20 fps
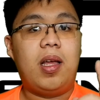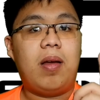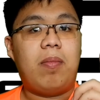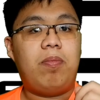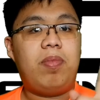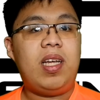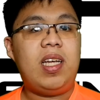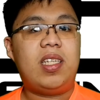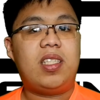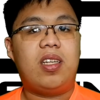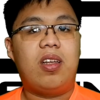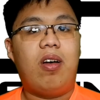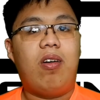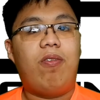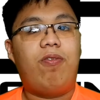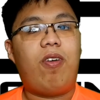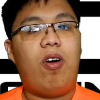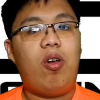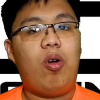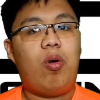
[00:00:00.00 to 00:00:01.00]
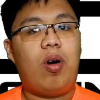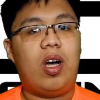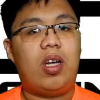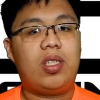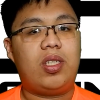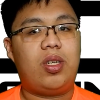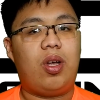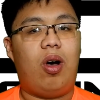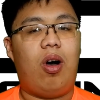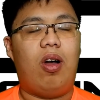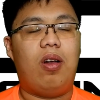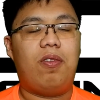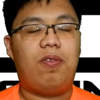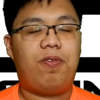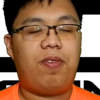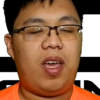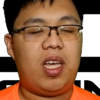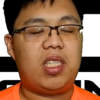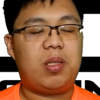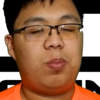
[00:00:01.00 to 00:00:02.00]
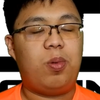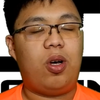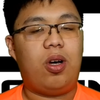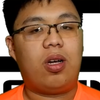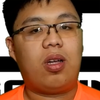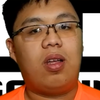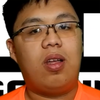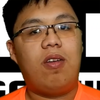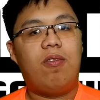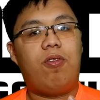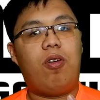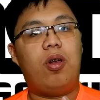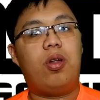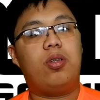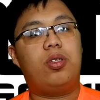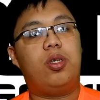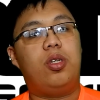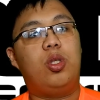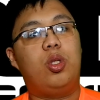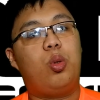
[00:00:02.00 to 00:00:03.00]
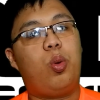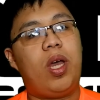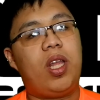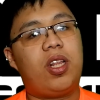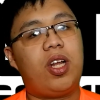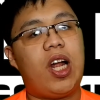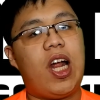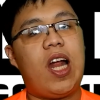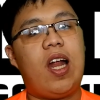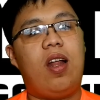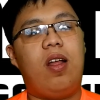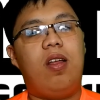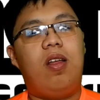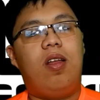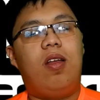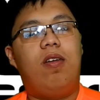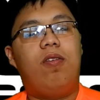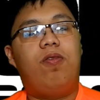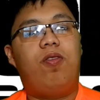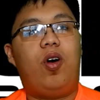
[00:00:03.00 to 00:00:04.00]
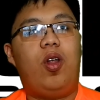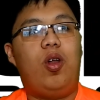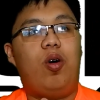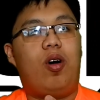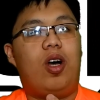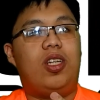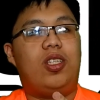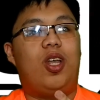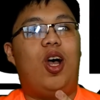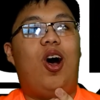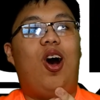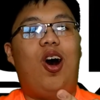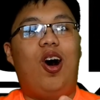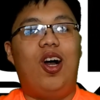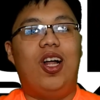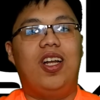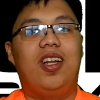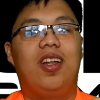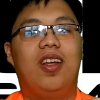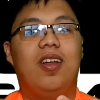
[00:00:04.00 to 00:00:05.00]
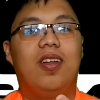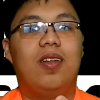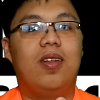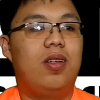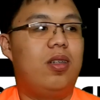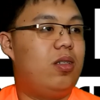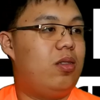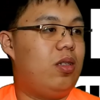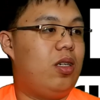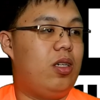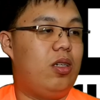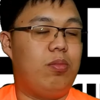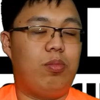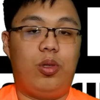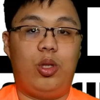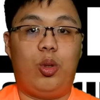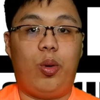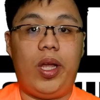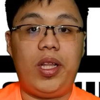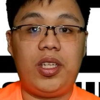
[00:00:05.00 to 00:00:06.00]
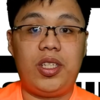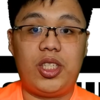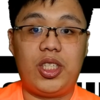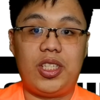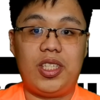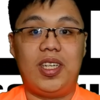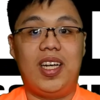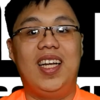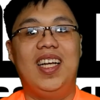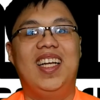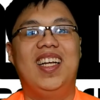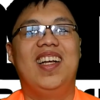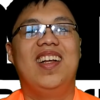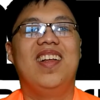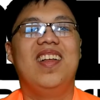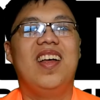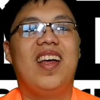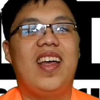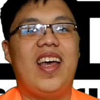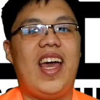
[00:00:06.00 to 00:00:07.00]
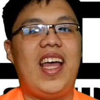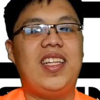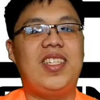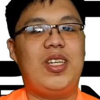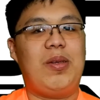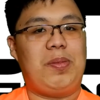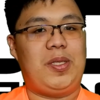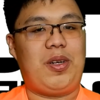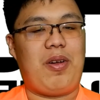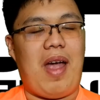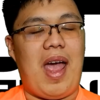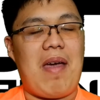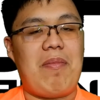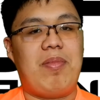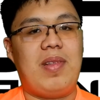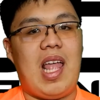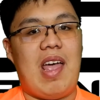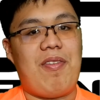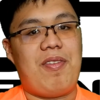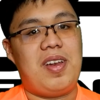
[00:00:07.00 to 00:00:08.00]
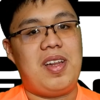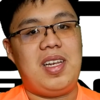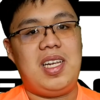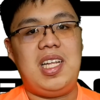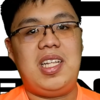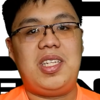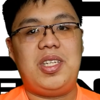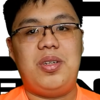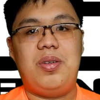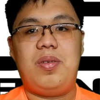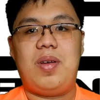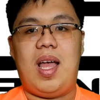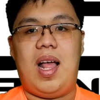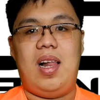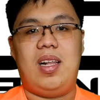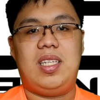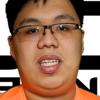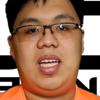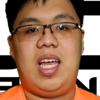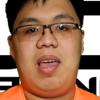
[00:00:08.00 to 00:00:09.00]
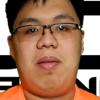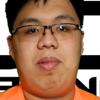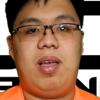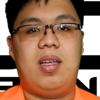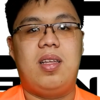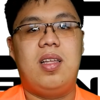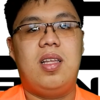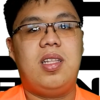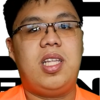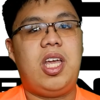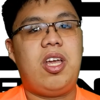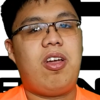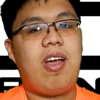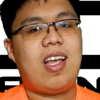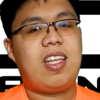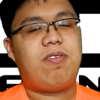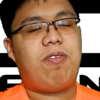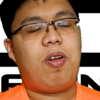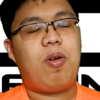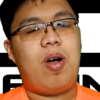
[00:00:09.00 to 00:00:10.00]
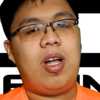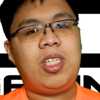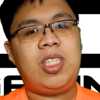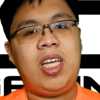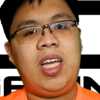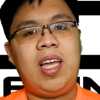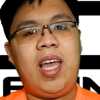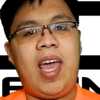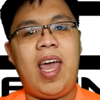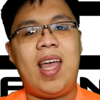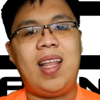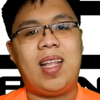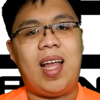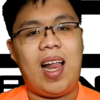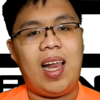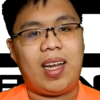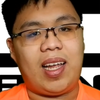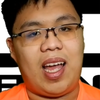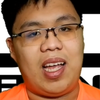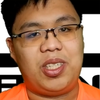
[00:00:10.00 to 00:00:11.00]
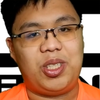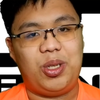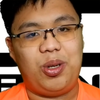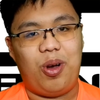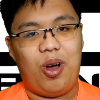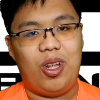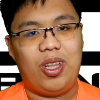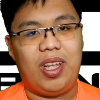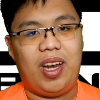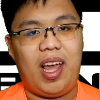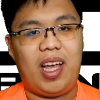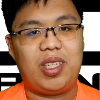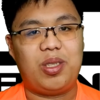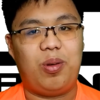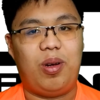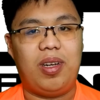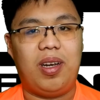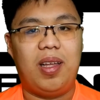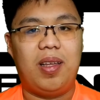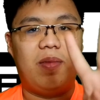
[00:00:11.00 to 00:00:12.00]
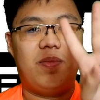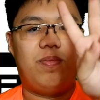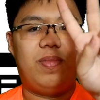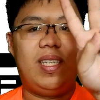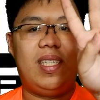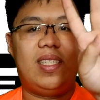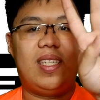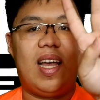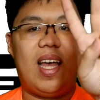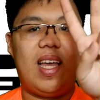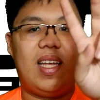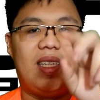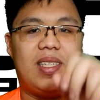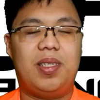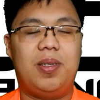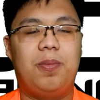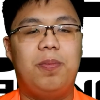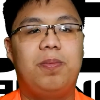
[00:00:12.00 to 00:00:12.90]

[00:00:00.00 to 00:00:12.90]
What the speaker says: please follow us on Facebook, follow us on Twitter, follow us on Twitch, and subscribe definitely to LDGaming. Thank you guys for watching, and I'll catch you on the next one. Peace, guys.